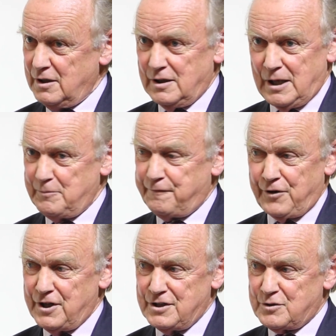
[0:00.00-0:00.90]
I'm
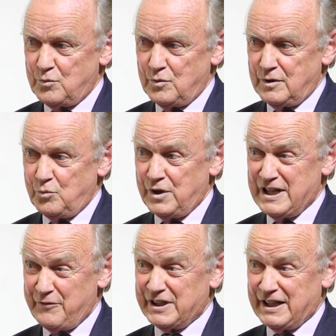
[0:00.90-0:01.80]
afraid we're
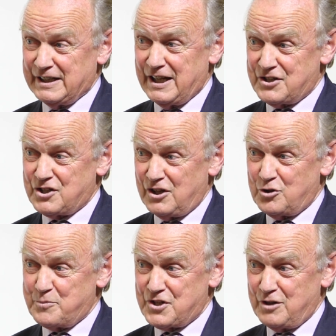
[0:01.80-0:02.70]
never going to get to
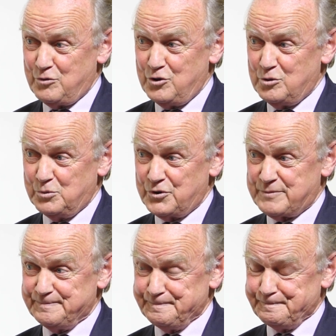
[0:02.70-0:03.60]
100%
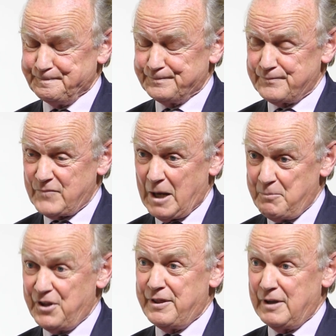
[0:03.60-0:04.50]
renewables.
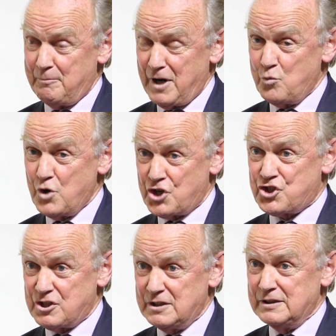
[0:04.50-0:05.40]
But my
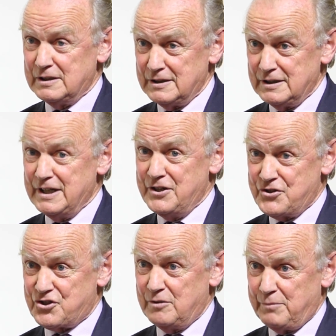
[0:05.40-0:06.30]
wish
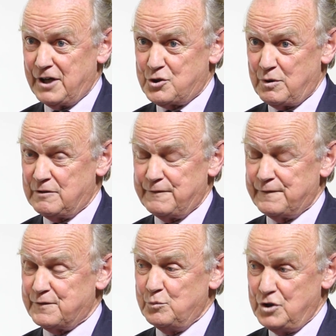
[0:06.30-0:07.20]
is that by
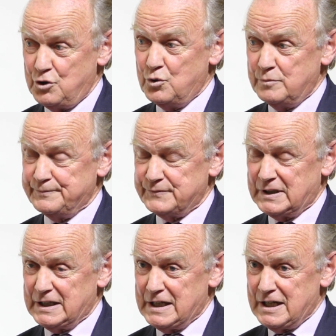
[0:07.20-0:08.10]
2050 we do.
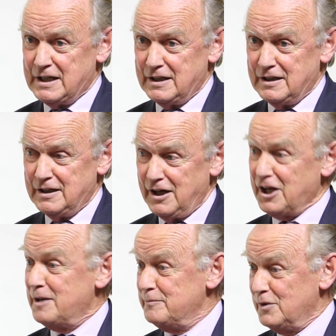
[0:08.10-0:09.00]

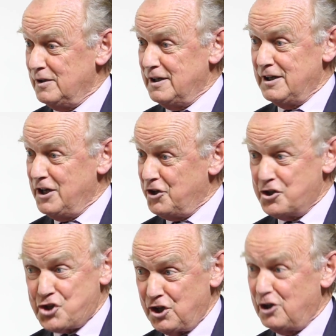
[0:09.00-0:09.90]
And I'm an
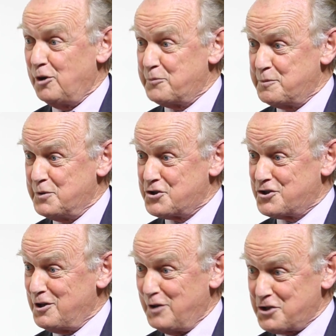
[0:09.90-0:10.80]
eternal
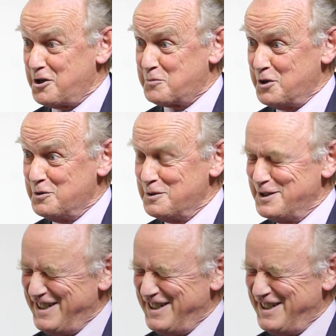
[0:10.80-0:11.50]
optimist, so let's hope so.